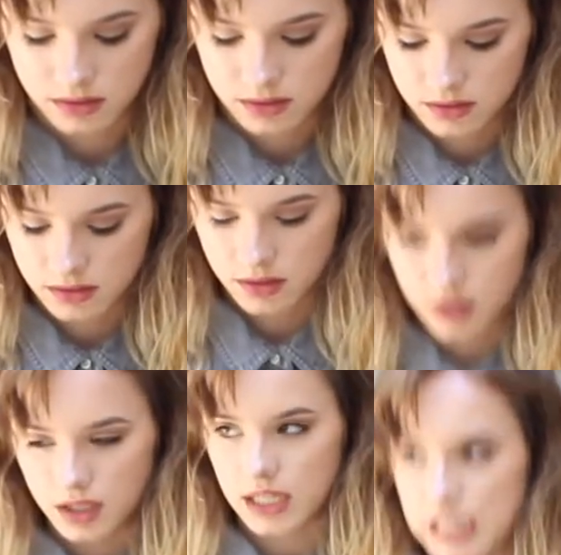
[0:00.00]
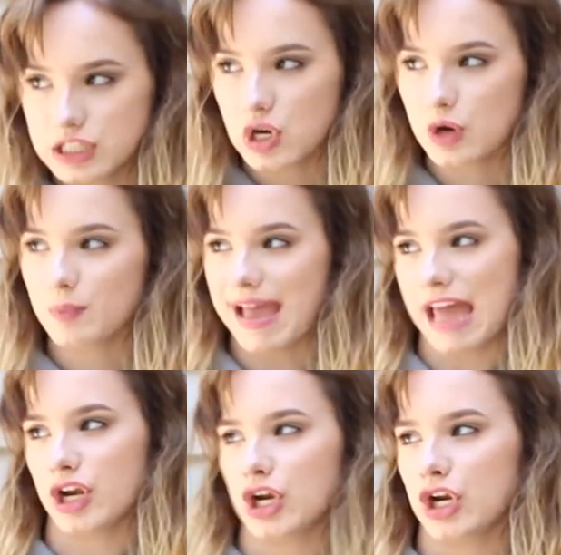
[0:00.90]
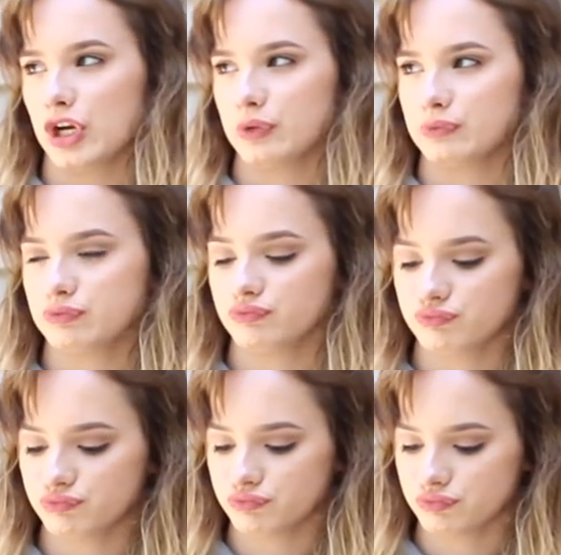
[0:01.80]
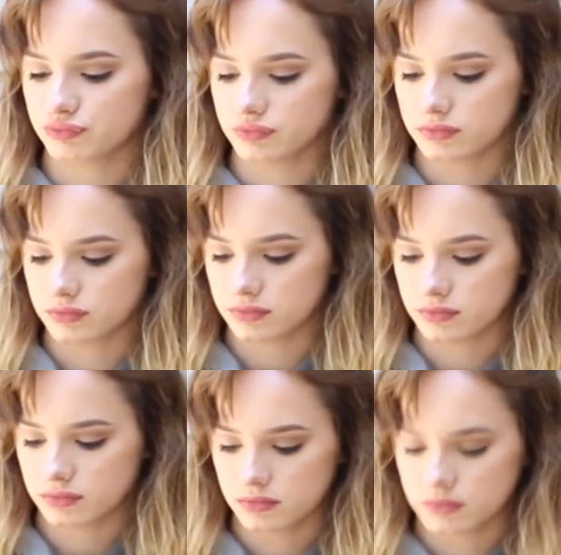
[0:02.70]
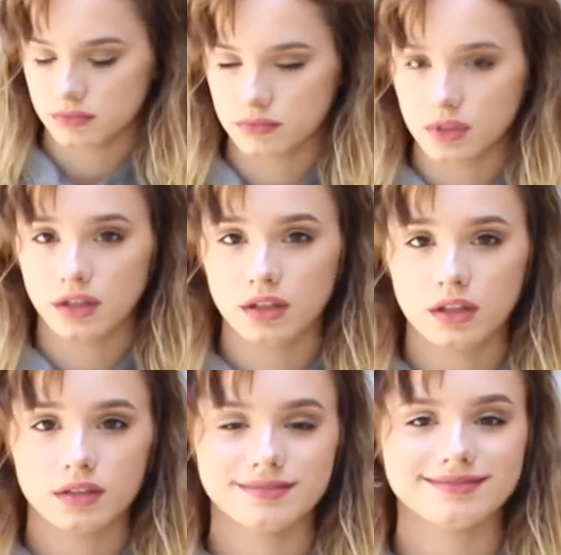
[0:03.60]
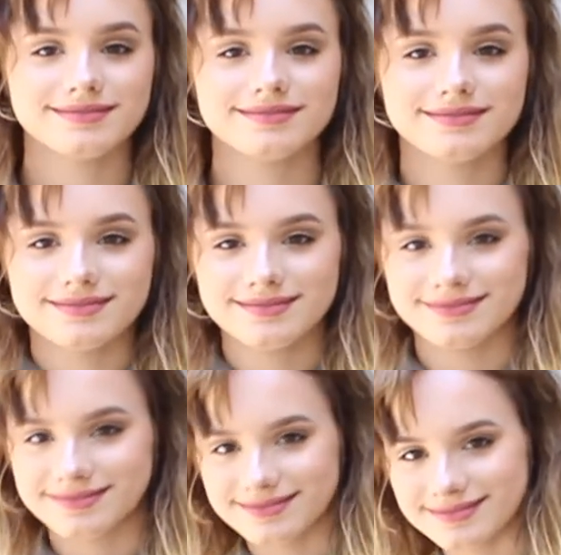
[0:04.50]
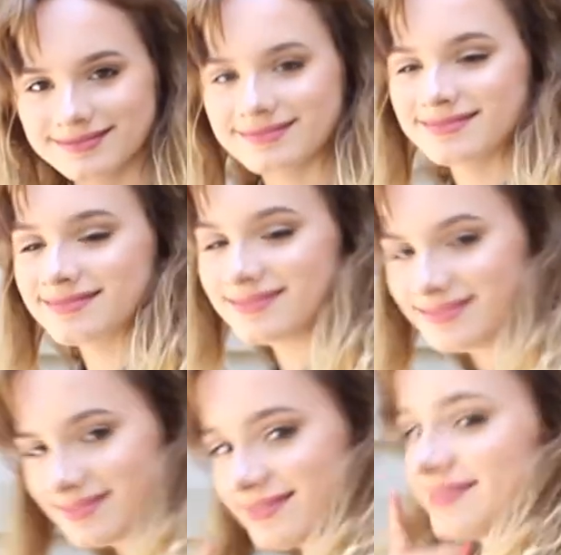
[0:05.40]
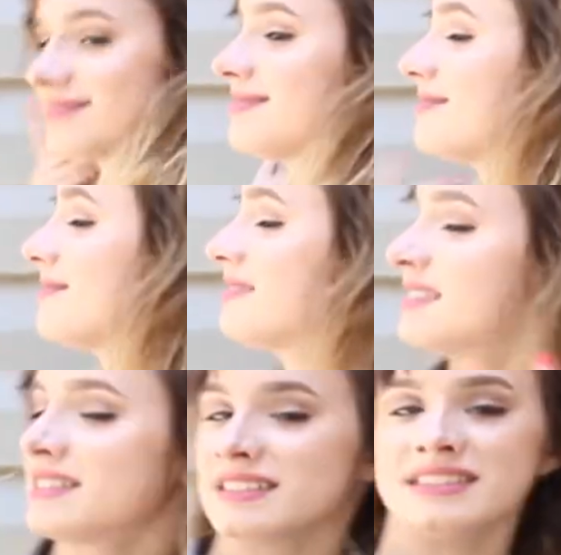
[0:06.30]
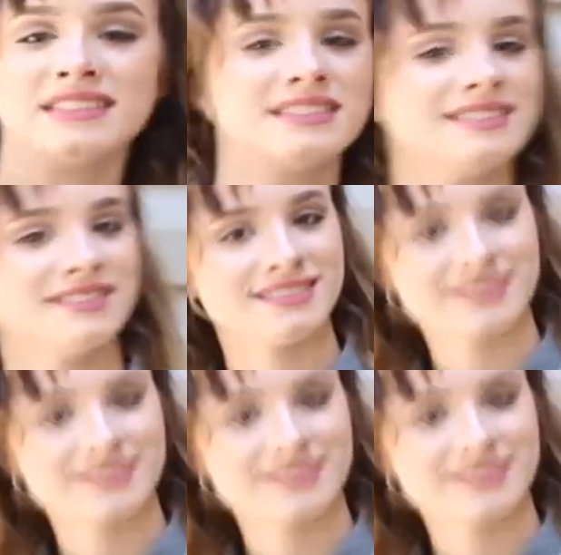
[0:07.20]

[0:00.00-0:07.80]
big on me, so I usually roll up the sleeves, and sometimes I tuck it in. But you don't have to, I guess. I don't know.